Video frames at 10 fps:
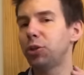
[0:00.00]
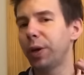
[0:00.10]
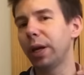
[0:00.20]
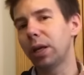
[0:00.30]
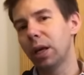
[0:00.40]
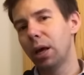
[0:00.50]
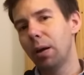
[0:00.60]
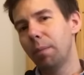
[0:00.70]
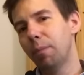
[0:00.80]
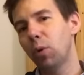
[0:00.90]
drink
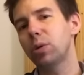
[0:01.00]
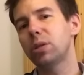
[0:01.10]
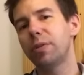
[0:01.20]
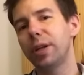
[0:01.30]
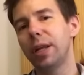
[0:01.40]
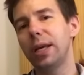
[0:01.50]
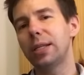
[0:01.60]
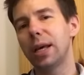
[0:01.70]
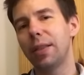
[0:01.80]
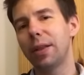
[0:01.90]
most of it
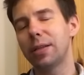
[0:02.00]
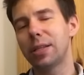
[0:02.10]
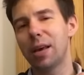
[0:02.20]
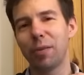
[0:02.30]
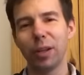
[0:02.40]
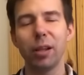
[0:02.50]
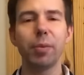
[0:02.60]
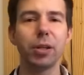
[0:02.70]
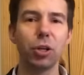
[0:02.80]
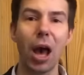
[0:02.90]
neat and then save a little
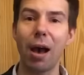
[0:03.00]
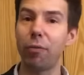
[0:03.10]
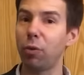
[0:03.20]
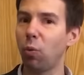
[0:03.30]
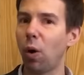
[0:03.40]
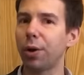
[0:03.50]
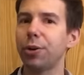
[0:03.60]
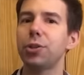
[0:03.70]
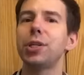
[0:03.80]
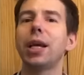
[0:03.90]
bit to have with
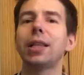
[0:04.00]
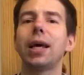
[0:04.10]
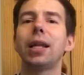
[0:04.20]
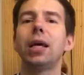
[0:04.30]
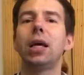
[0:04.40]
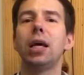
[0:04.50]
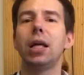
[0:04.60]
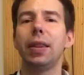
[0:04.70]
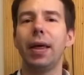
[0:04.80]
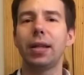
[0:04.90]
water just to get that
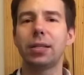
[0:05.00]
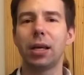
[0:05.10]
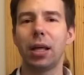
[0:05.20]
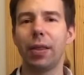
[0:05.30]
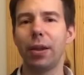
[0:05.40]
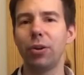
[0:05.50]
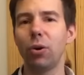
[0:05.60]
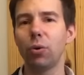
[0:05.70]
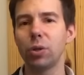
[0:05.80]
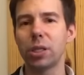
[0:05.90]

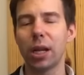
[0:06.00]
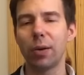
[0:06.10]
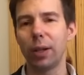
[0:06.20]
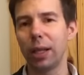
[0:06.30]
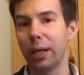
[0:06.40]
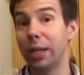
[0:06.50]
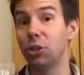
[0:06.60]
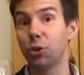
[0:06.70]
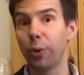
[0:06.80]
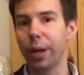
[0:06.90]
nose that I really
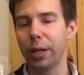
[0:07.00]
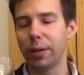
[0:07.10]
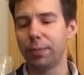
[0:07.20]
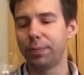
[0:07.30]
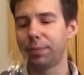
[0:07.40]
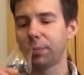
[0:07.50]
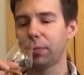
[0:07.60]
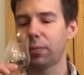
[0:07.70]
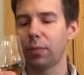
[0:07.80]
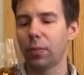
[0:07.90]
enjoyed.
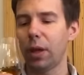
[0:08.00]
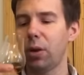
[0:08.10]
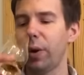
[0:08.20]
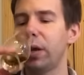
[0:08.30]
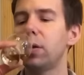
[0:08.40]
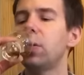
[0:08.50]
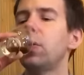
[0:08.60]
Anyway,